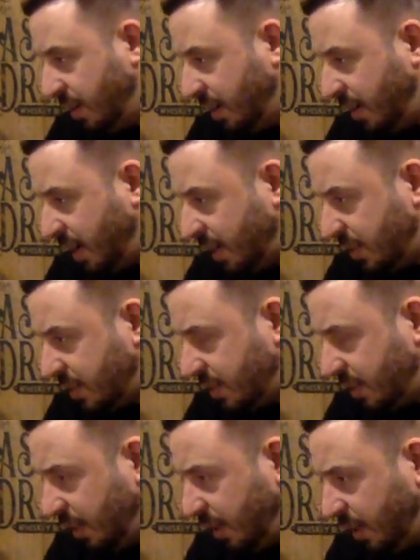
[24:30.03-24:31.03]
Uh, let's
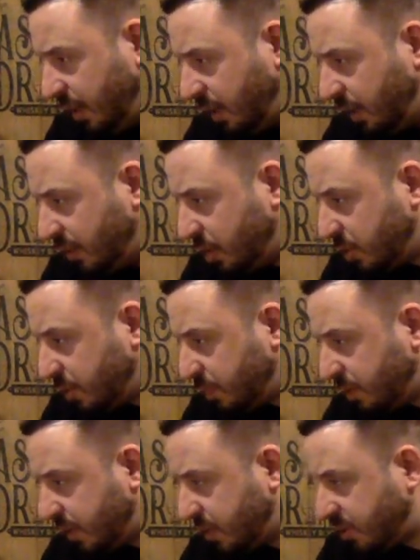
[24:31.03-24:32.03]
see. Joseph
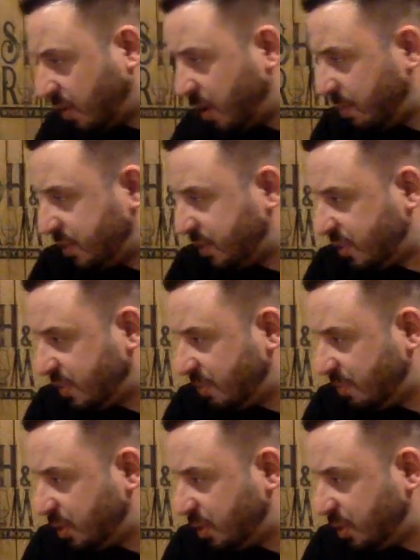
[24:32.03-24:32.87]
Brazil, sorry I mixed,